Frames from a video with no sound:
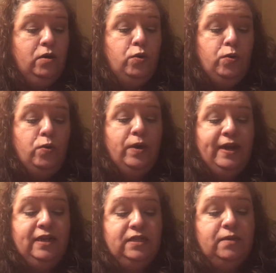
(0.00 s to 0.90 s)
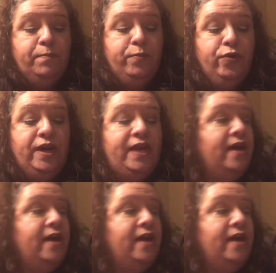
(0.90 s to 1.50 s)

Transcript: Oh, and it's a pretty